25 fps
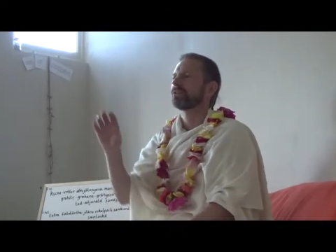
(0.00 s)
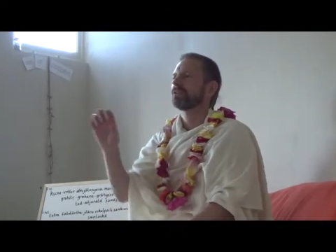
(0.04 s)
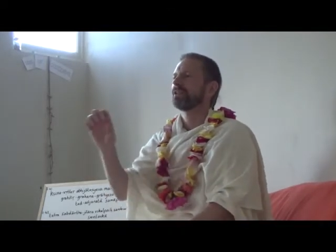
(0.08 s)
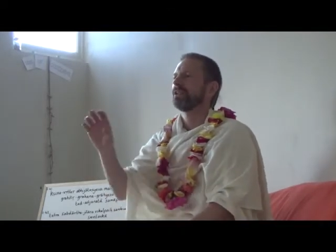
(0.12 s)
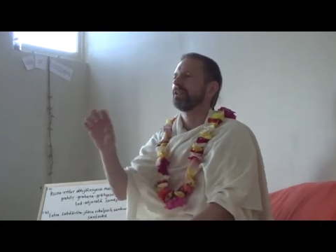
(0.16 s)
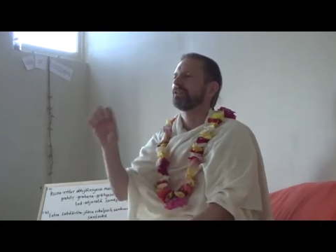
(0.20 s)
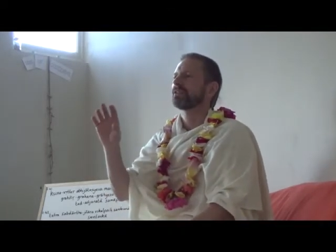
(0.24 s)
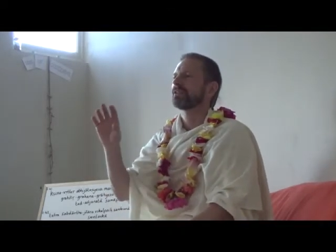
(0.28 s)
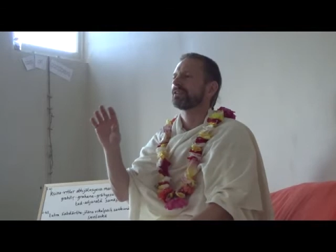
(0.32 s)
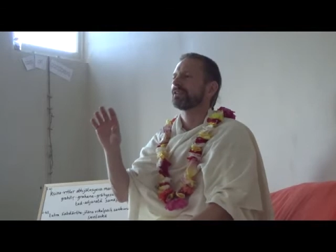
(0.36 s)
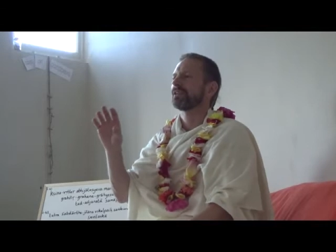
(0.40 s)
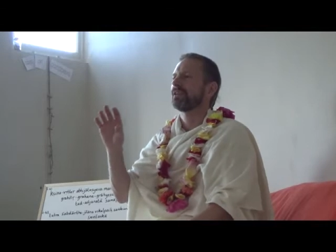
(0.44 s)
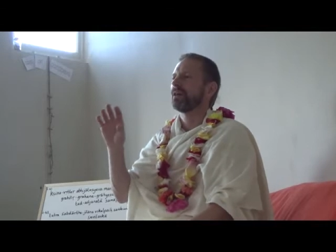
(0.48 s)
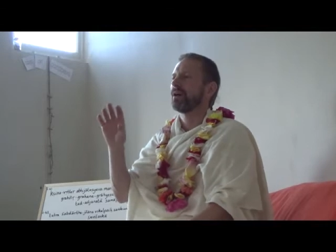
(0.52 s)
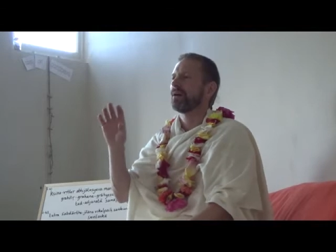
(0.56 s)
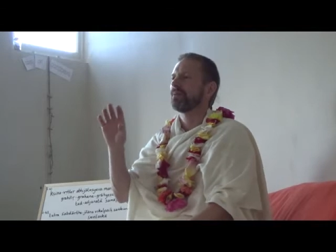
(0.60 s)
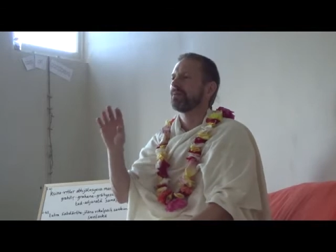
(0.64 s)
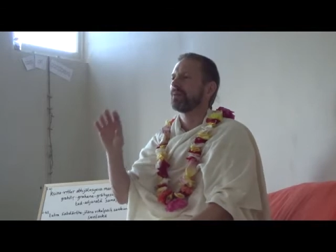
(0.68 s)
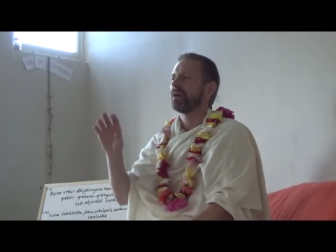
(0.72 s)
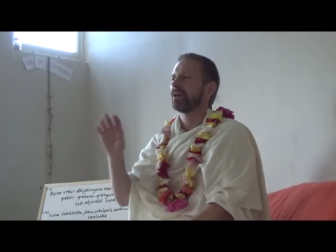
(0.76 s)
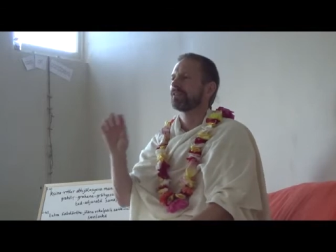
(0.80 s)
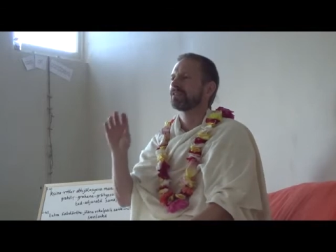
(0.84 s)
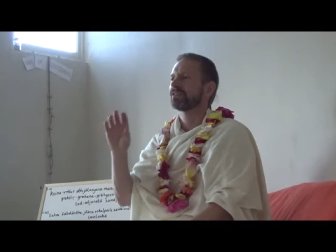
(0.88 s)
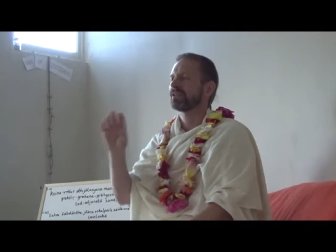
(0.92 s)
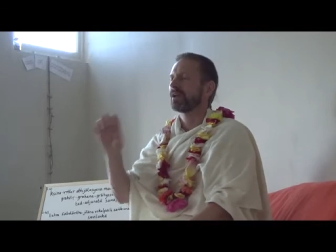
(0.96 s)
teach us
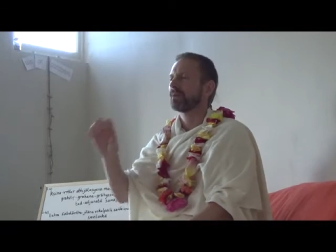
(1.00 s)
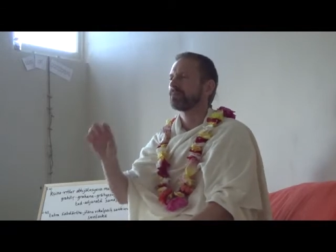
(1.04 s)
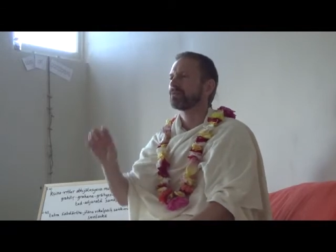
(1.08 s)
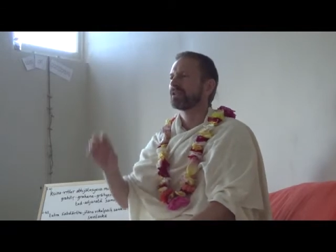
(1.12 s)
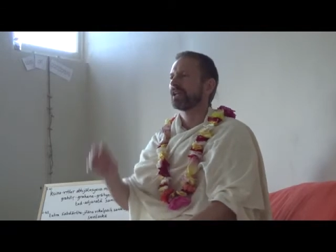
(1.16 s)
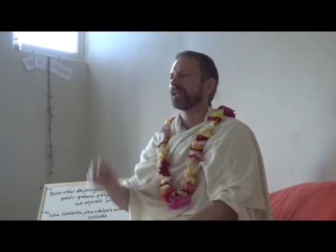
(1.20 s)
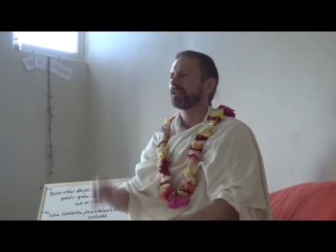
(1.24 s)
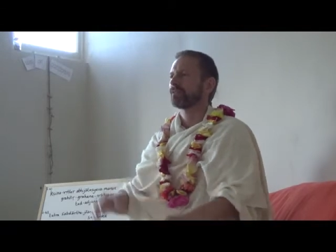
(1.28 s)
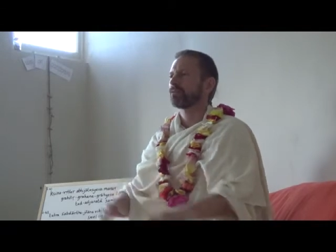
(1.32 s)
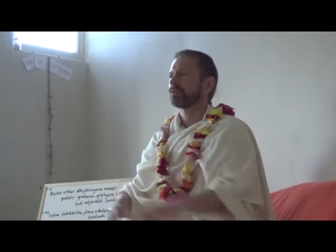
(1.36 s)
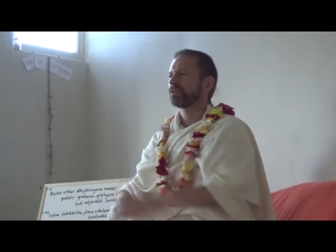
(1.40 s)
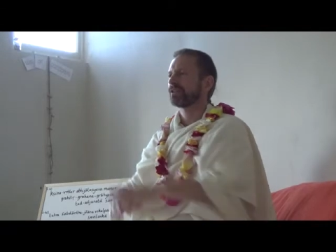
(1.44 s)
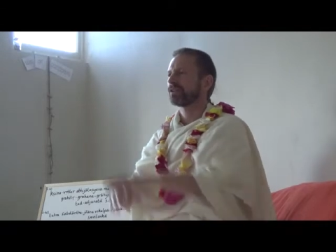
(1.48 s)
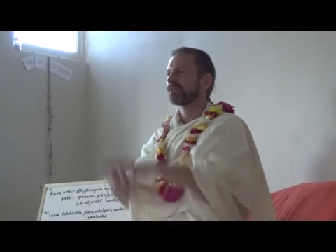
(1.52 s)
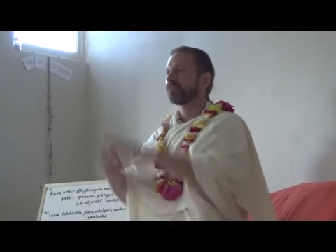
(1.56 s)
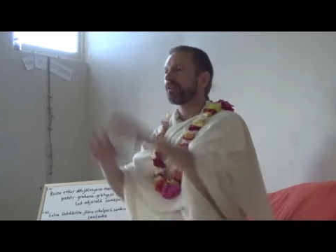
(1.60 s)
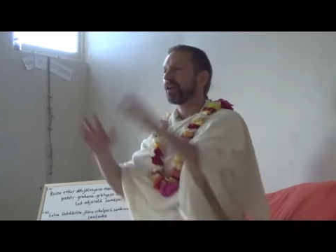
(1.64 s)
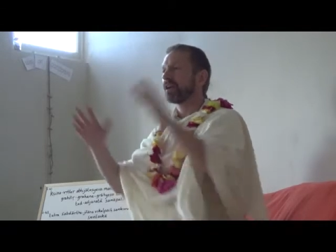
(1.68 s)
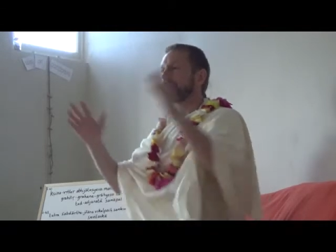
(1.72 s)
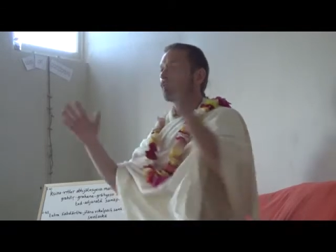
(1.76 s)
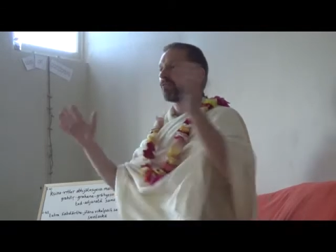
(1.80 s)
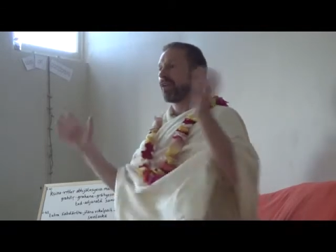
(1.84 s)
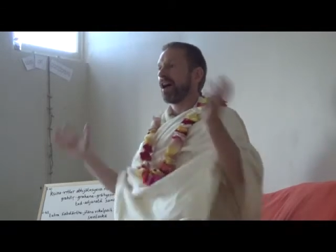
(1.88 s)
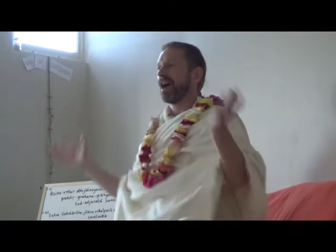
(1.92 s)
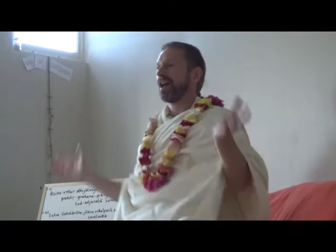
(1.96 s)
a subject which is
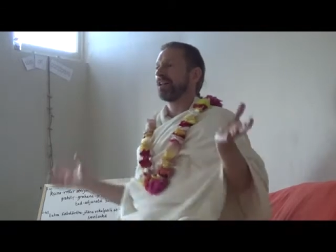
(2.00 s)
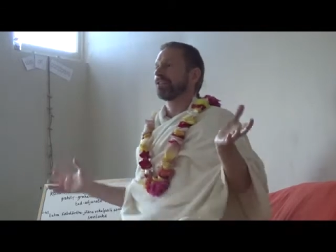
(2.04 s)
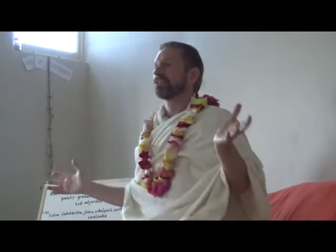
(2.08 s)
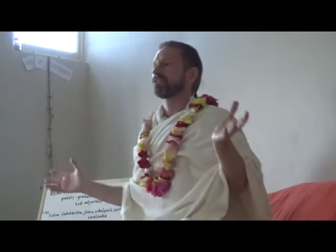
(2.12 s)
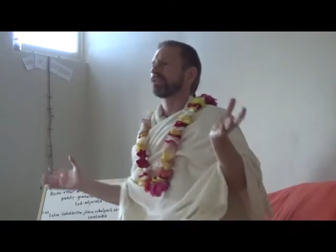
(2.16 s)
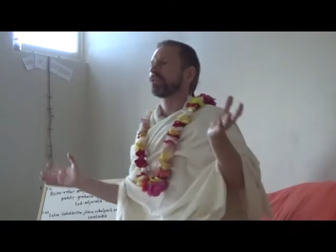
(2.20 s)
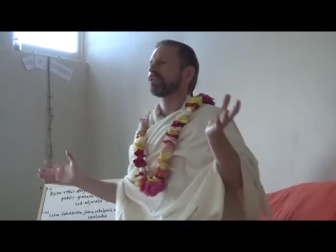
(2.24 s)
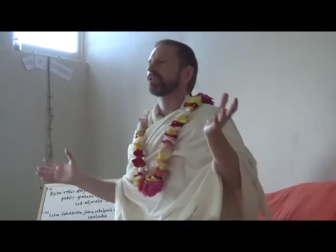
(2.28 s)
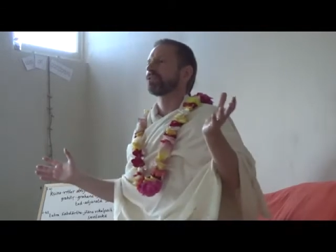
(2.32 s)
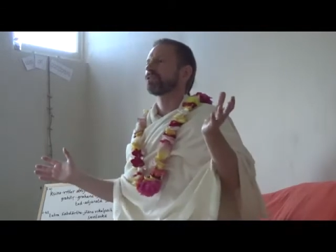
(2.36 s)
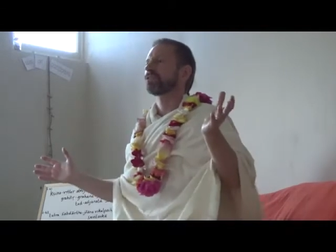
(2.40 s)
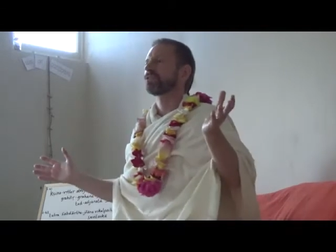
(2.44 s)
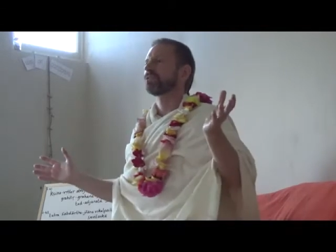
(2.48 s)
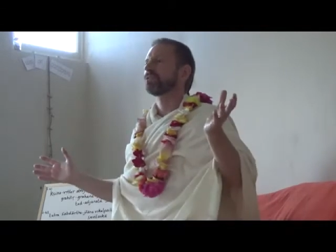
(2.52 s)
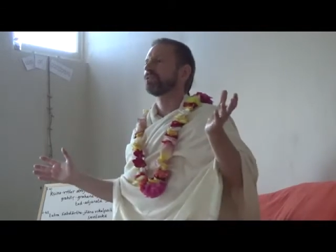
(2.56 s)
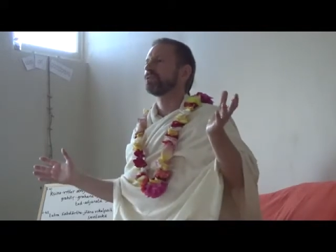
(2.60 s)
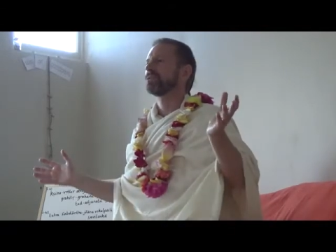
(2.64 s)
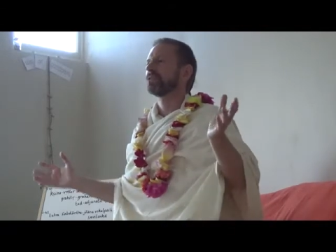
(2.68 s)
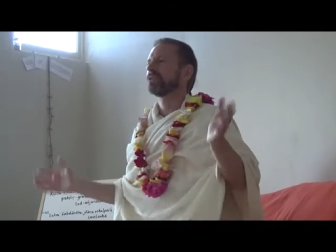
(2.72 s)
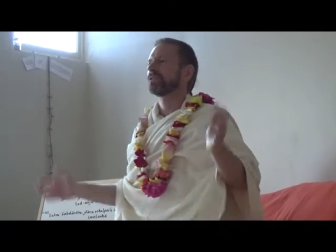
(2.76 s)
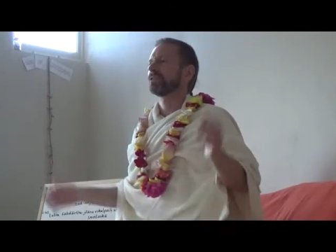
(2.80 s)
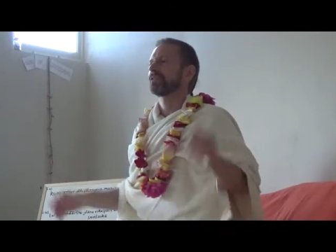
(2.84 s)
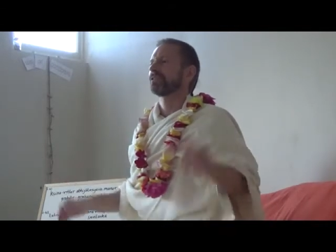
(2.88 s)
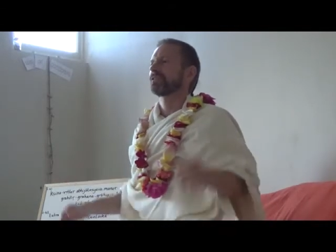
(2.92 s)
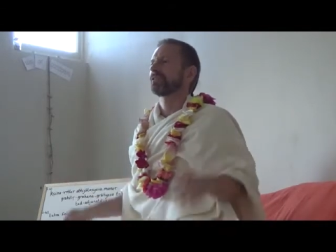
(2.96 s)
very vast to the
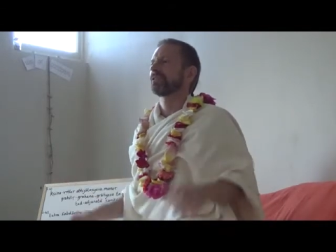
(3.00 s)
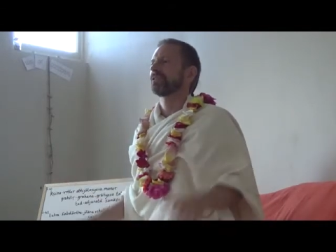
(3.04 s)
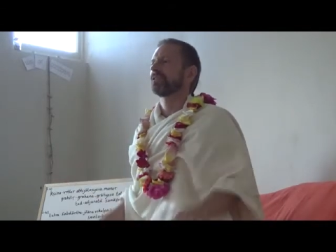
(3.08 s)
student,